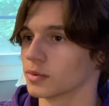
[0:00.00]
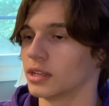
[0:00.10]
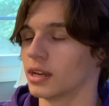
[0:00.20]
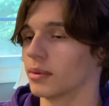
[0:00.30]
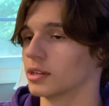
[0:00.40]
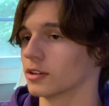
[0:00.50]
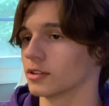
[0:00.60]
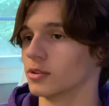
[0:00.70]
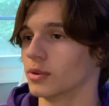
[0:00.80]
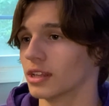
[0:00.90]
really not much else
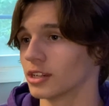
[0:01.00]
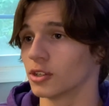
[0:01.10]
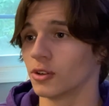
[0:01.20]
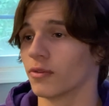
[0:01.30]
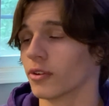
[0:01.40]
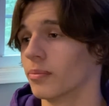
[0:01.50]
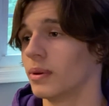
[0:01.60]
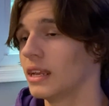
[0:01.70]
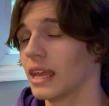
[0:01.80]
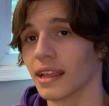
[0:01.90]
to it. That should do it for the
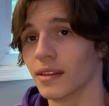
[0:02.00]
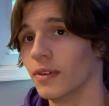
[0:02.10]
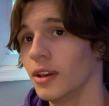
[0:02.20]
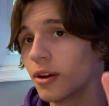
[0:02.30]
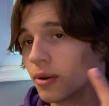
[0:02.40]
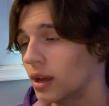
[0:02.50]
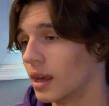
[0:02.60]
beat and the video.